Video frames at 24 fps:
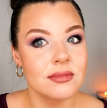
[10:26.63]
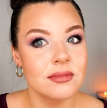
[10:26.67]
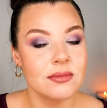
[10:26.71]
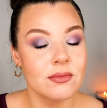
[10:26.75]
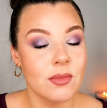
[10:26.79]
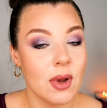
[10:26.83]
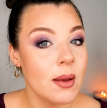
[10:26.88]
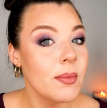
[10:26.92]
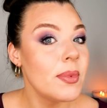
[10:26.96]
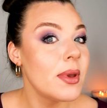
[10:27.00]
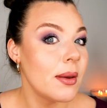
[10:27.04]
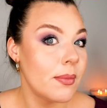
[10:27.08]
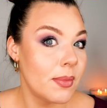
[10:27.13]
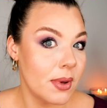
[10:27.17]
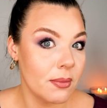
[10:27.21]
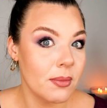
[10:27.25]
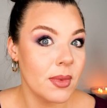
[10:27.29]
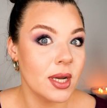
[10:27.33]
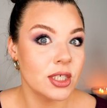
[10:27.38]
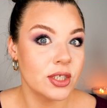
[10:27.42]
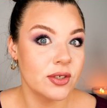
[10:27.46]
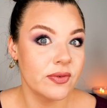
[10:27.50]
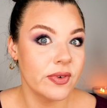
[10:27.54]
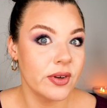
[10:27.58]
might be a bit
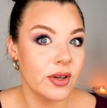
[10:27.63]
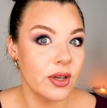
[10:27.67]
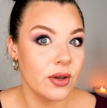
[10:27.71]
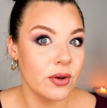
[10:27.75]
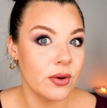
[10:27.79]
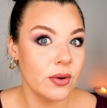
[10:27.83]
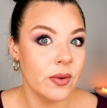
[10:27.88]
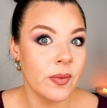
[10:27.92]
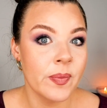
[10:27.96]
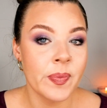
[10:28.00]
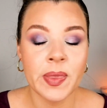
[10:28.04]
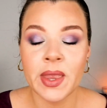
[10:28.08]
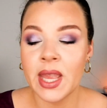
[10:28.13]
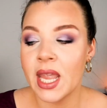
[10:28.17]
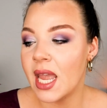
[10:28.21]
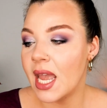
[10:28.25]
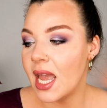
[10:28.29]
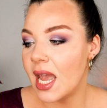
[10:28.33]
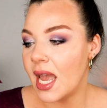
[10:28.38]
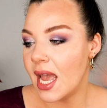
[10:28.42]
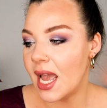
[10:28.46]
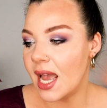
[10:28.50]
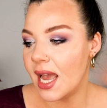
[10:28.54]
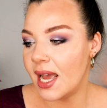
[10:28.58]
much for you.
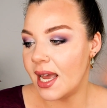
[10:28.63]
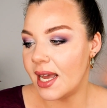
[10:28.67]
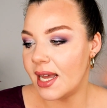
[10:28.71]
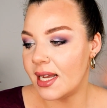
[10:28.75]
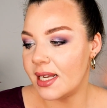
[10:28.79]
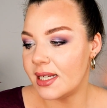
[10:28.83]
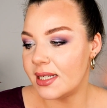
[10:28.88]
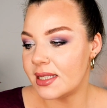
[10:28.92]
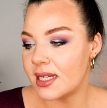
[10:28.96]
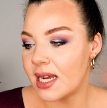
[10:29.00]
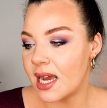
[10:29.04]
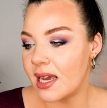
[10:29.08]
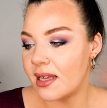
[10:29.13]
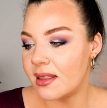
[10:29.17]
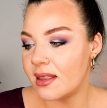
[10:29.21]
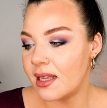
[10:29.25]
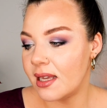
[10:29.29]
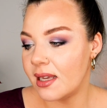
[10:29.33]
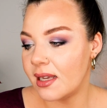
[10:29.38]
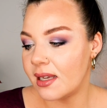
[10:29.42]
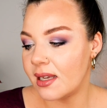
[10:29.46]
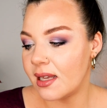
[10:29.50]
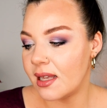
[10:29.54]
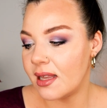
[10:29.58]
And I
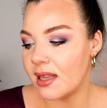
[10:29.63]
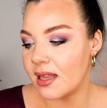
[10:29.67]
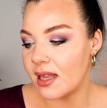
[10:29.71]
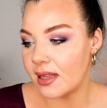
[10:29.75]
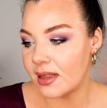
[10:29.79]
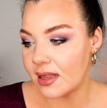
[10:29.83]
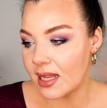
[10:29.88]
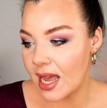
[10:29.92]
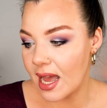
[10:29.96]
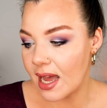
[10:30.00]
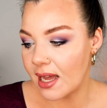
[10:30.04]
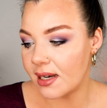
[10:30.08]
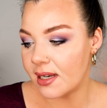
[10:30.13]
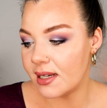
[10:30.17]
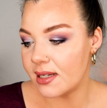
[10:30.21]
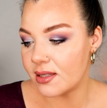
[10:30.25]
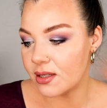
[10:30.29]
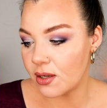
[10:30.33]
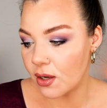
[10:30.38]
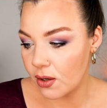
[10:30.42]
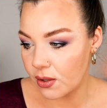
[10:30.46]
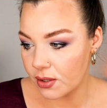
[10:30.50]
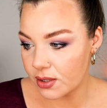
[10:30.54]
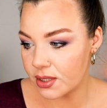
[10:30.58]
think that that is
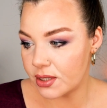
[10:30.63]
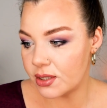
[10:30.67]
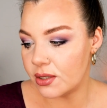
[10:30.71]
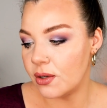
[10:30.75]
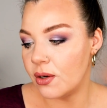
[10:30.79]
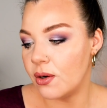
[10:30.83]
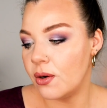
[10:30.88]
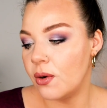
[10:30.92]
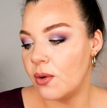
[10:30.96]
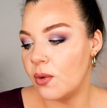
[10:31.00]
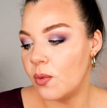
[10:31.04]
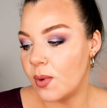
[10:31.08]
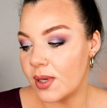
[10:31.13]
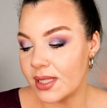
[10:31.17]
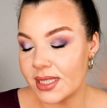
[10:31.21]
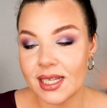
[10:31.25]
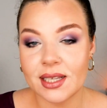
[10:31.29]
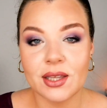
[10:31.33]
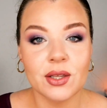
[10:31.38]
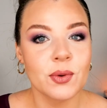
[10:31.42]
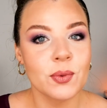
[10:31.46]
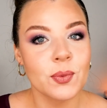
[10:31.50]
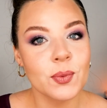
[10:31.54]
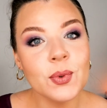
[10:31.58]
also what's
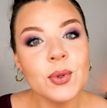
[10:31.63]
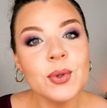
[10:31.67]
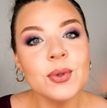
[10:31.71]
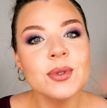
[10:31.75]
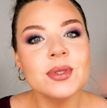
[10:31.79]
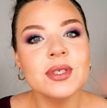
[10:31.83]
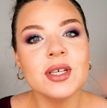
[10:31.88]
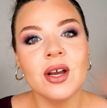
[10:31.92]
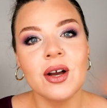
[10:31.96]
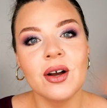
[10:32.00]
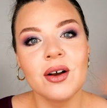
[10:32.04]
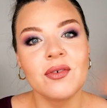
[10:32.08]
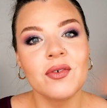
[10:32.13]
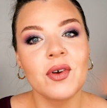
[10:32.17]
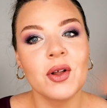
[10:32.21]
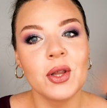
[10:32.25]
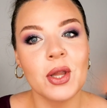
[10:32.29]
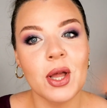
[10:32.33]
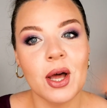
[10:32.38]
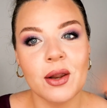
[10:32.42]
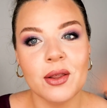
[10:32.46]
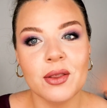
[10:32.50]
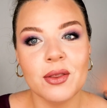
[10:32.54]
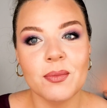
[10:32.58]
at the root of a
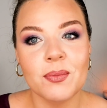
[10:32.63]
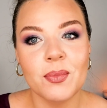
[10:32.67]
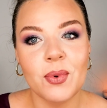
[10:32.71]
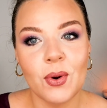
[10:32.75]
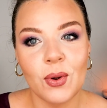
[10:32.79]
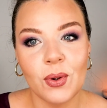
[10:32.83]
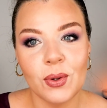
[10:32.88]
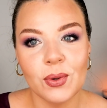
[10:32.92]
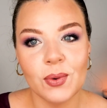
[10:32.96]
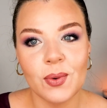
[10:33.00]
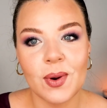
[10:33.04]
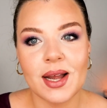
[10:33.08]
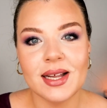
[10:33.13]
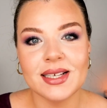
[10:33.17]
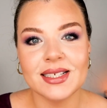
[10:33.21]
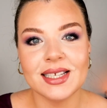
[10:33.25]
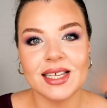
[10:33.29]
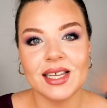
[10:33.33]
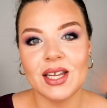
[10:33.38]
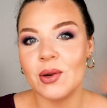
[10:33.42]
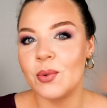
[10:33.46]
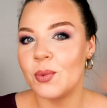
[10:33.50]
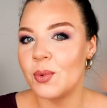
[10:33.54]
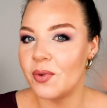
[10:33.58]
lot of the
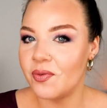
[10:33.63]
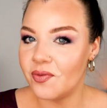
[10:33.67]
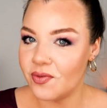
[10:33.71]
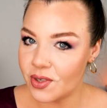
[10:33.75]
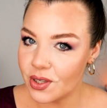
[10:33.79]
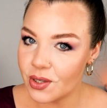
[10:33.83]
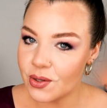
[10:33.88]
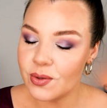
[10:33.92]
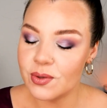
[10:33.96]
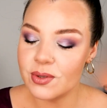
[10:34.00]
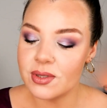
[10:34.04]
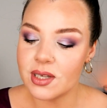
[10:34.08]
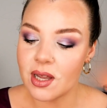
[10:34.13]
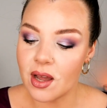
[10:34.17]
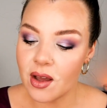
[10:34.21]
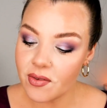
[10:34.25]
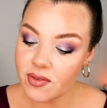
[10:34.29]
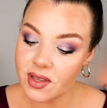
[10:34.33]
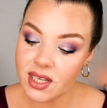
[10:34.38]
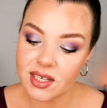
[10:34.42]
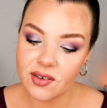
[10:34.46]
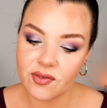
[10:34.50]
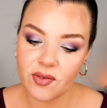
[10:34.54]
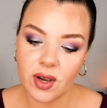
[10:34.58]
polarizing reviews
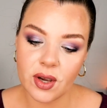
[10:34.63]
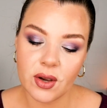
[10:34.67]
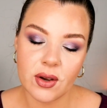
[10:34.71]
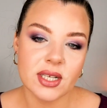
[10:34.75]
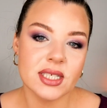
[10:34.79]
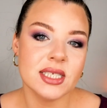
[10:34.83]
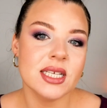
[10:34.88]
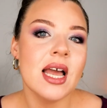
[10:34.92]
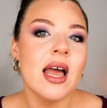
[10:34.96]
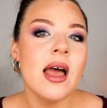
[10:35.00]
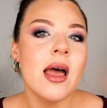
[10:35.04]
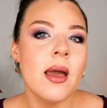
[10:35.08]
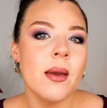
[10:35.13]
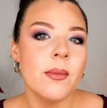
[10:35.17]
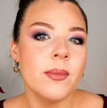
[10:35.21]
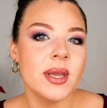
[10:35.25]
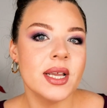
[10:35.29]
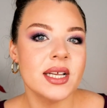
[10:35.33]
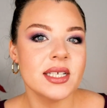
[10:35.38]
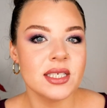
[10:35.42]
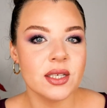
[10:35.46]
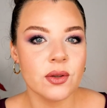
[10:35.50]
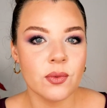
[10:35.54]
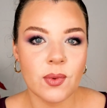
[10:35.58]
of this fragrance,
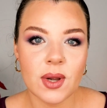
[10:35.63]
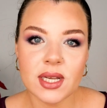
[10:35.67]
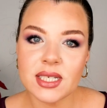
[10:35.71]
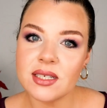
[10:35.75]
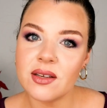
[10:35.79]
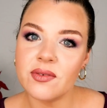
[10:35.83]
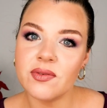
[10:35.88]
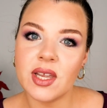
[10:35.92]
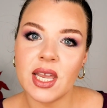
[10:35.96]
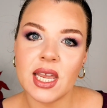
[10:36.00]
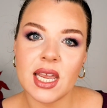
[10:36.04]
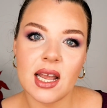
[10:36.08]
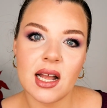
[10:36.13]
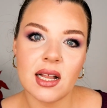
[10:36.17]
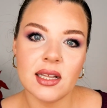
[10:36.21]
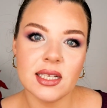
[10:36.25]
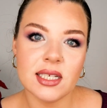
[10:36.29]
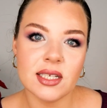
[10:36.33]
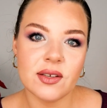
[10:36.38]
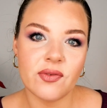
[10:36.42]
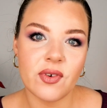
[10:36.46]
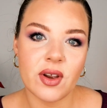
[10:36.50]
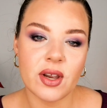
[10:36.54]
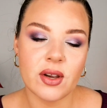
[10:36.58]
because the rest of
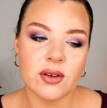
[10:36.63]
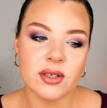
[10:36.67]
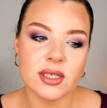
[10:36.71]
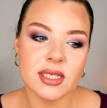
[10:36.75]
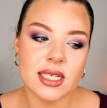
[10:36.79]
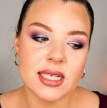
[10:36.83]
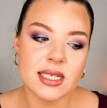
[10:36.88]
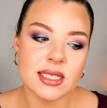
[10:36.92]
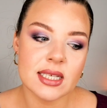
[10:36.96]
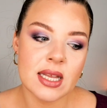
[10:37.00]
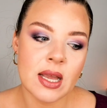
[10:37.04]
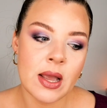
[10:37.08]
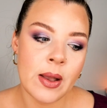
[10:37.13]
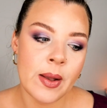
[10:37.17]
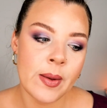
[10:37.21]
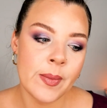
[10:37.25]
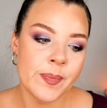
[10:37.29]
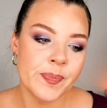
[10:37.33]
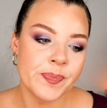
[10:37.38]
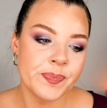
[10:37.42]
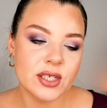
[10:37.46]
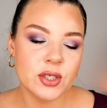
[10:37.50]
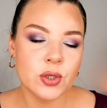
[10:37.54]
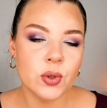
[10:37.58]
KAYALI's fragrances,
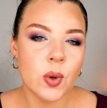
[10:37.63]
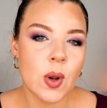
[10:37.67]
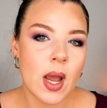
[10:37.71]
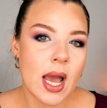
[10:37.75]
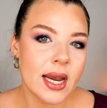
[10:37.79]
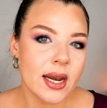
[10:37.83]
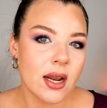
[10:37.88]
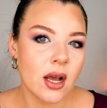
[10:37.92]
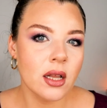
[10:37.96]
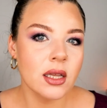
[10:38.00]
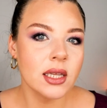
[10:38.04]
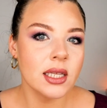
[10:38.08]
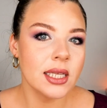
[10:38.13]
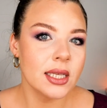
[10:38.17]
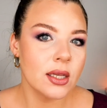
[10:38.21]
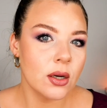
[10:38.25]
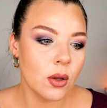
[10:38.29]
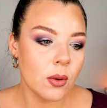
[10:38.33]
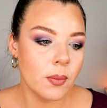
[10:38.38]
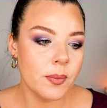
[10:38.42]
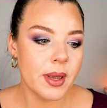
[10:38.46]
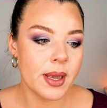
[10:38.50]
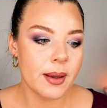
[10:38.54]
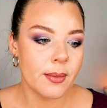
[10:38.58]
they tread a
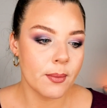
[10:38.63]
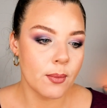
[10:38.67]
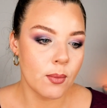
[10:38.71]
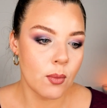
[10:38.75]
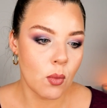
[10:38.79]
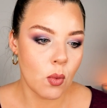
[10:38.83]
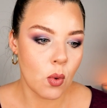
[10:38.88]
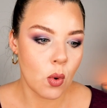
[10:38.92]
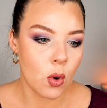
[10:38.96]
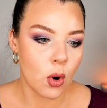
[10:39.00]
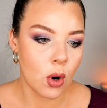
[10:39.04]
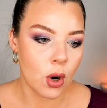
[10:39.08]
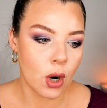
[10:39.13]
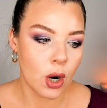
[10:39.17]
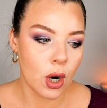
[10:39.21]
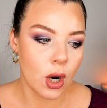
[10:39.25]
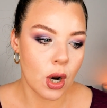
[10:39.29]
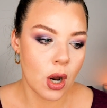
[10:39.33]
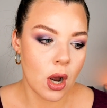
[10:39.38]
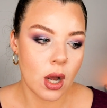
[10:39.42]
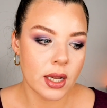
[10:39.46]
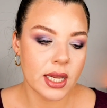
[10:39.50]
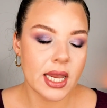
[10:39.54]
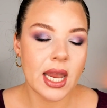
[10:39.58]
little bit
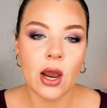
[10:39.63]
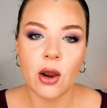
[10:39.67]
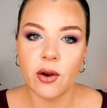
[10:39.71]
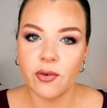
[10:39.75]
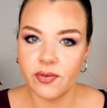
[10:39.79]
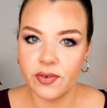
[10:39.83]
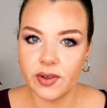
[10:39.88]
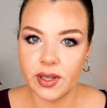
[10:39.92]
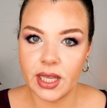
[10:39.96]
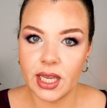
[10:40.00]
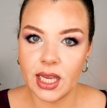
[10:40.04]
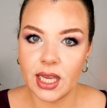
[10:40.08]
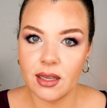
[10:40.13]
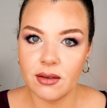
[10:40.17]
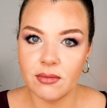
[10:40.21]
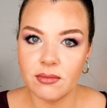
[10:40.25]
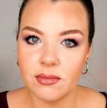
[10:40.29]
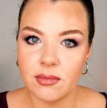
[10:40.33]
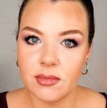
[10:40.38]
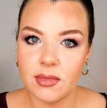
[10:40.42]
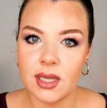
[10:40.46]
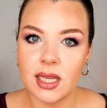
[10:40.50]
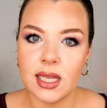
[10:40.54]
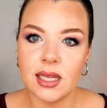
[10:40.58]
more carefully
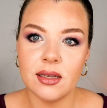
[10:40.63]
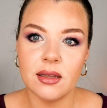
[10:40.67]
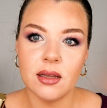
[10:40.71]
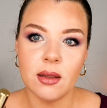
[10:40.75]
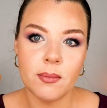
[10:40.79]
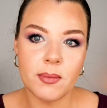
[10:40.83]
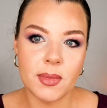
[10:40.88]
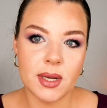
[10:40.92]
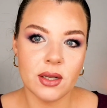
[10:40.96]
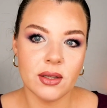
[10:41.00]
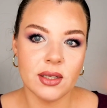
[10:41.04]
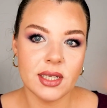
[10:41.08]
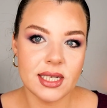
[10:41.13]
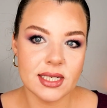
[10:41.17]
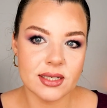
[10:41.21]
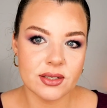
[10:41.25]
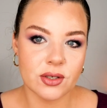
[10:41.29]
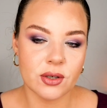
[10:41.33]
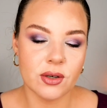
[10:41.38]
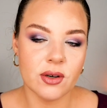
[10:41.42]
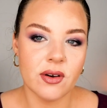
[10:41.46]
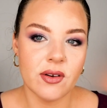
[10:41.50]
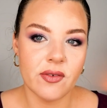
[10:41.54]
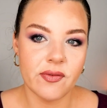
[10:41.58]
in the Middle
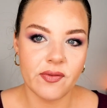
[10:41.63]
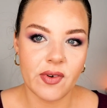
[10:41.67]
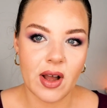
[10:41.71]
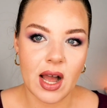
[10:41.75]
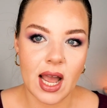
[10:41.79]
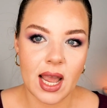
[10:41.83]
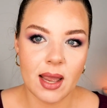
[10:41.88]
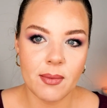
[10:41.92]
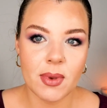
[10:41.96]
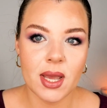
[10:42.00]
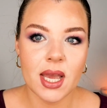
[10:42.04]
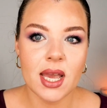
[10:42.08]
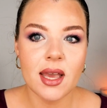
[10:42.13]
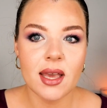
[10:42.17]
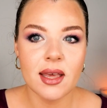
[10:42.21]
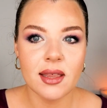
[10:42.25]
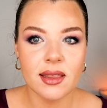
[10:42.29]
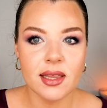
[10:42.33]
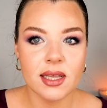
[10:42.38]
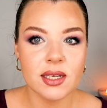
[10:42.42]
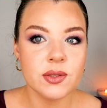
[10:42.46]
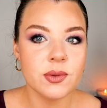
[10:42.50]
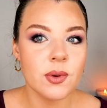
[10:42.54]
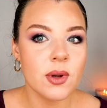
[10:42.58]
Eastern vibe.
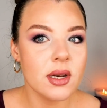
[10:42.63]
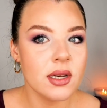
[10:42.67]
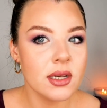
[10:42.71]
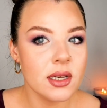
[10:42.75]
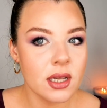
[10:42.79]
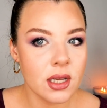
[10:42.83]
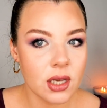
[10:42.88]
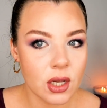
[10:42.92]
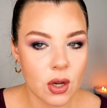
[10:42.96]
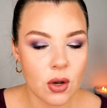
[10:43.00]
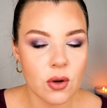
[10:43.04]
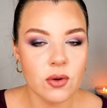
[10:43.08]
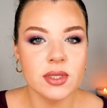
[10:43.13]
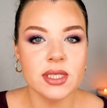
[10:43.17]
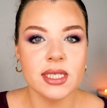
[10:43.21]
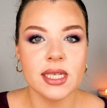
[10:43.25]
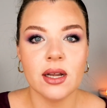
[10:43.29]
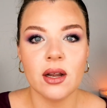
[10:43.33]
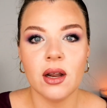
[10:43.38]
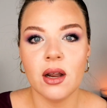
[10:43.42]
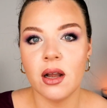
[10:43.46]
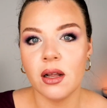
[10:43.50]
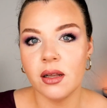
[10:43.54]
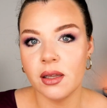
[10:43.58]
This one goes
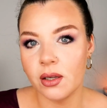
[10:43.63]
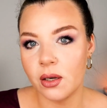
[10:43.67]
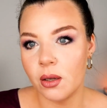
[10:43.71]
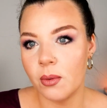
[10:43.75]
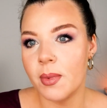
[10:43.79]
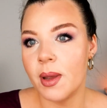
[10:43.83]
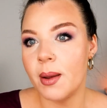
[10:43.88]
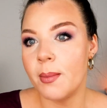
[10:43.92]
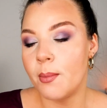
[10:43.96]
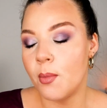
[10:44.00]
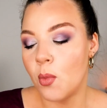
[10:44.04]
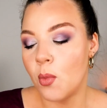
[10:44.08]
there a little bit